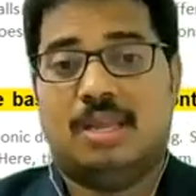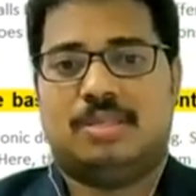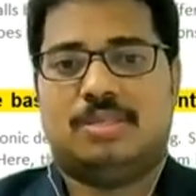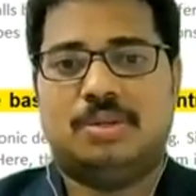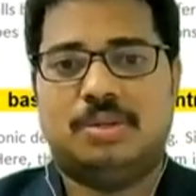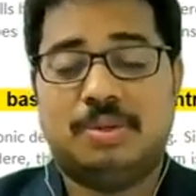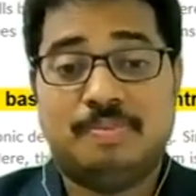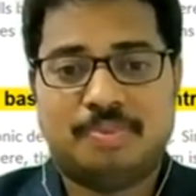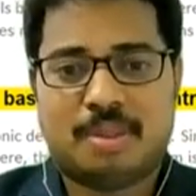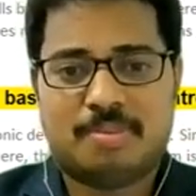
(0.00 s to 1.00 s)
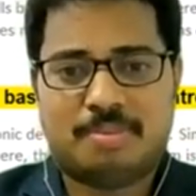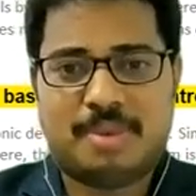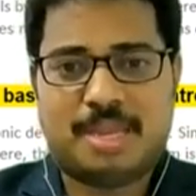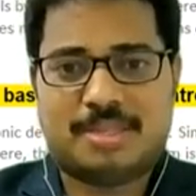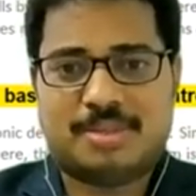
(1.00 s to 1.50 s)
So
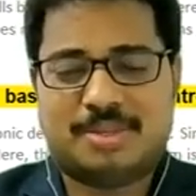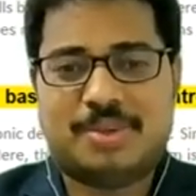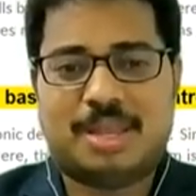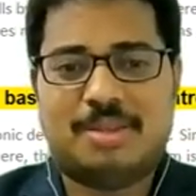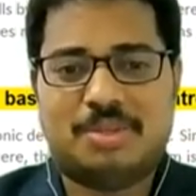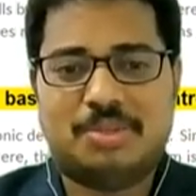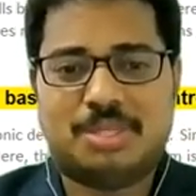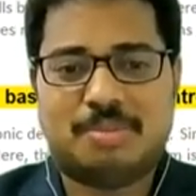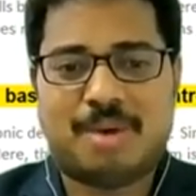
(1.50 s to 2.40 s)
you can do some